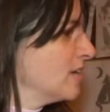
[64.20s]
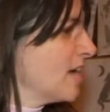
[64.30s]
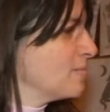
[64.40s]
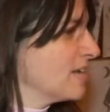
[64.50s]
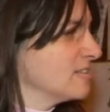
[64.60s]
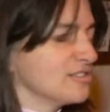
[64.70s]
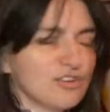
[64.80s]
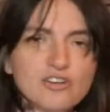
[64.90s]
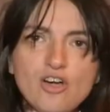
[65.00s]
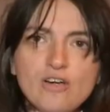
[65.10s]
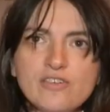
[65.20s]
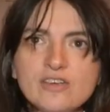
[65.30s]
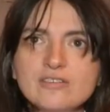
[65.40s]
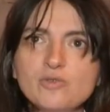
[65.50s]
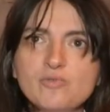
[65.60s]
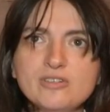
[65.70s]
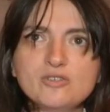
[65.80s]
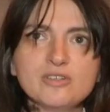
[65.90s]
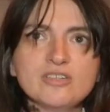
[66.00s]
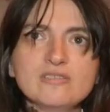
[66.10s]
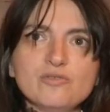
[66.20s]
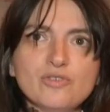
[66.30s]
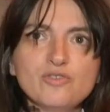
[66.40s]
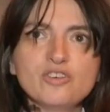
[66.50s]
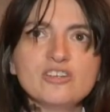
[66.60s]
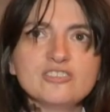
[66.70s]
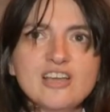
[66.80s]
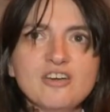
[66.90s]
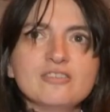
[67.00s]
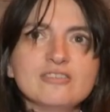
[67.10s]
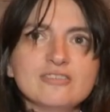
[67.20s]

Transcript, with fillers: came down and started carving. We've been doing it for a few years now.